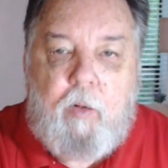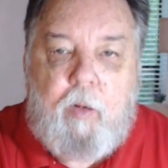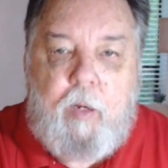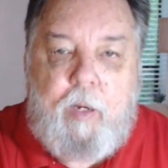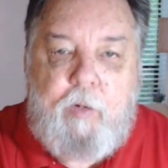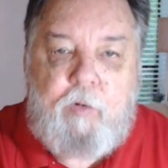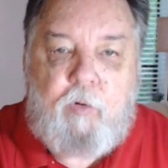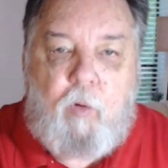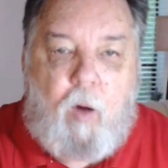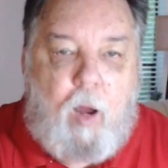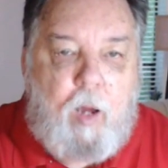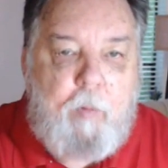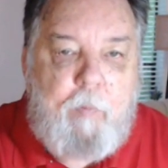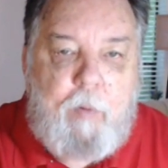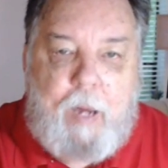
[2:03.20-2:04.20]
Each
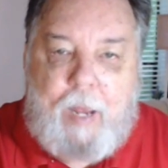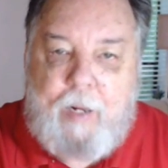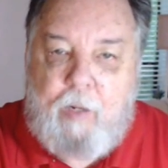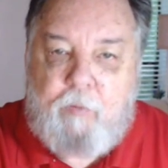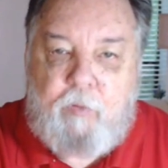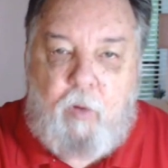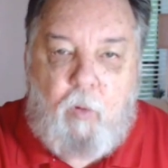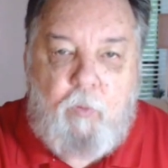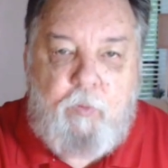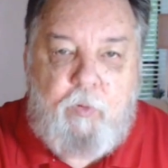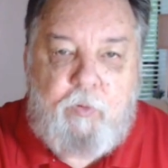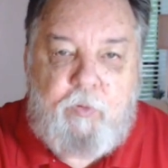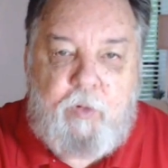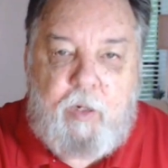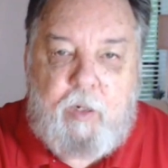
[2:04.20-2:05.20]
tribe had its own
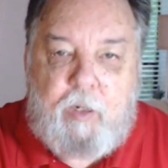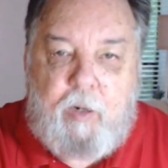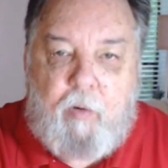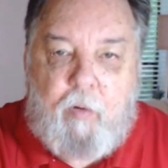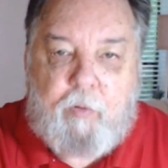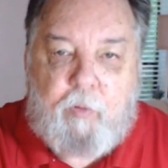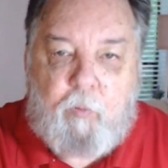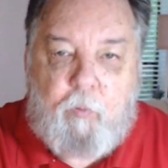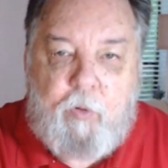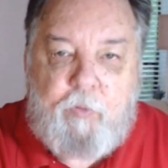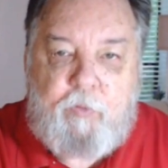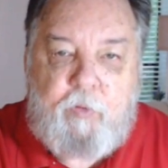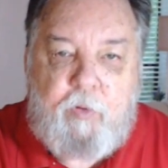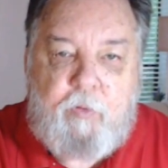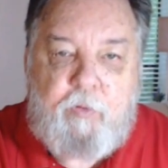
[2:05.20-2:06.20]
distinct
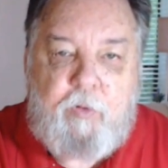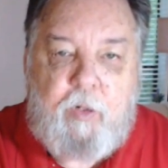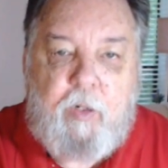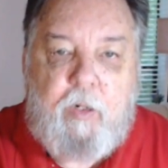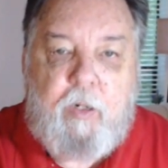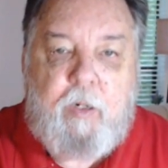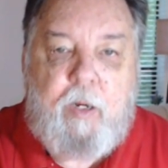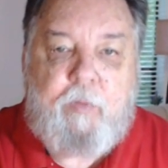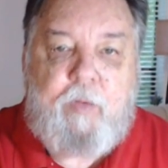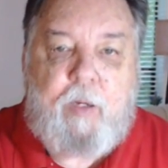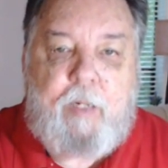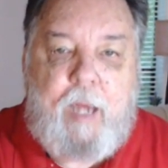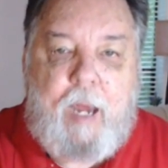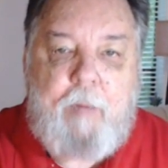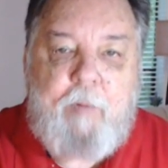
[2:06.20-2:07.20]
characteristics, yet they
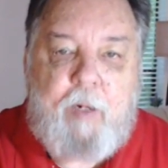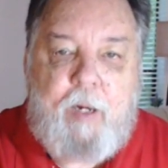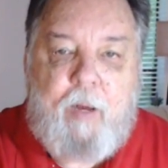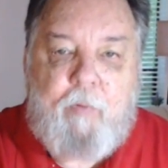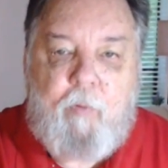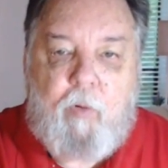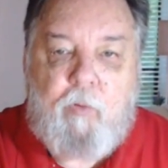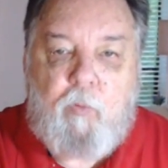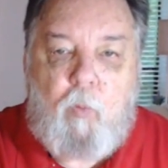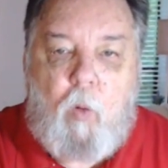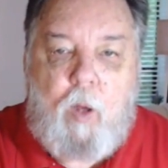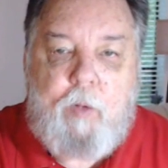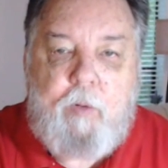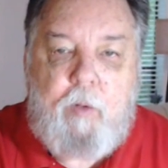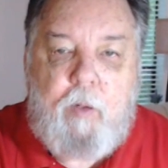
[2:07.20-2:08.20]
came together as
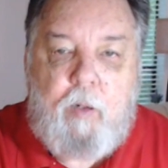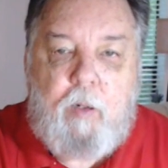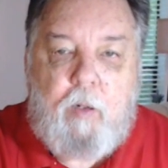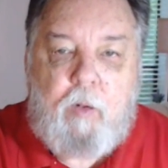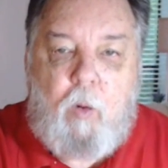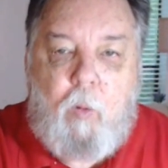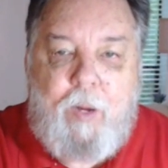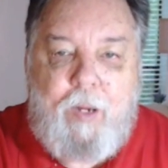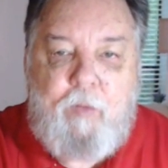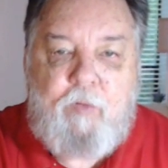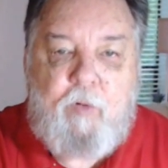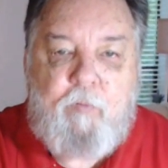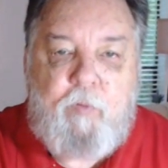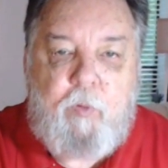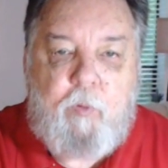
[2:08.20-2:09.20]
one
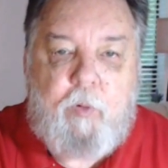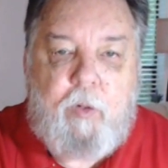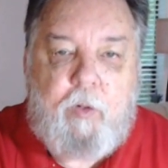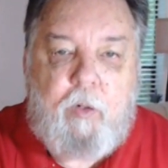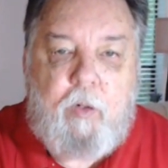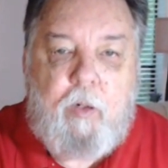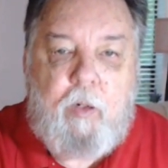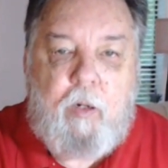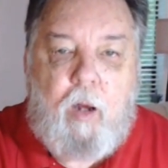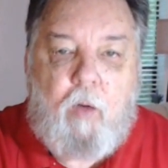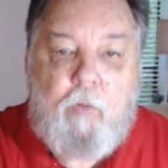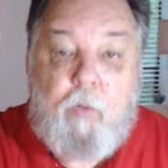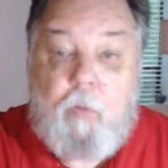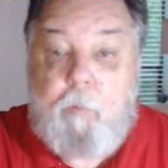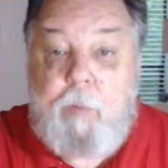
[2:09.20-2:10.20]
cohesive unit under
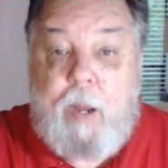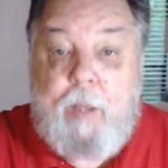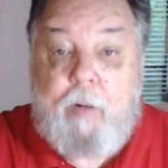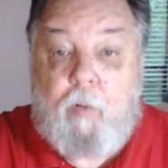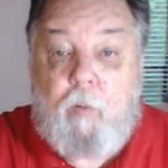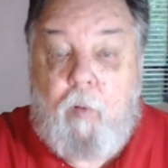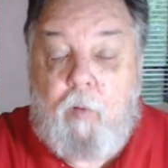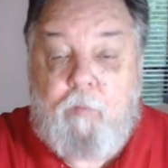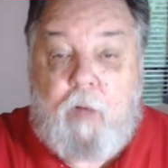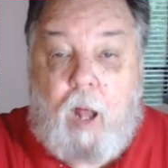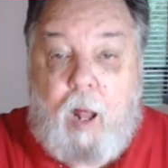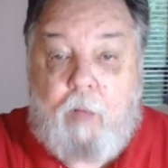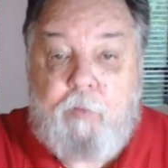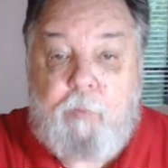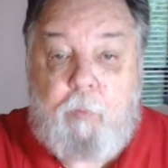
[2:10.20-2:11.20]
the banner of
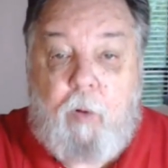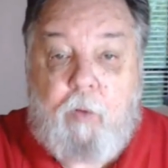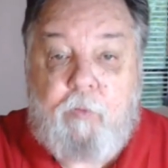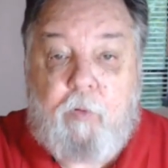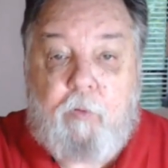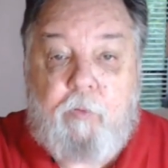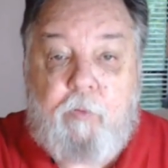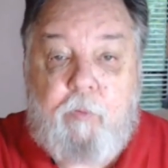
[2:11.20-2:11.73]
God's presence.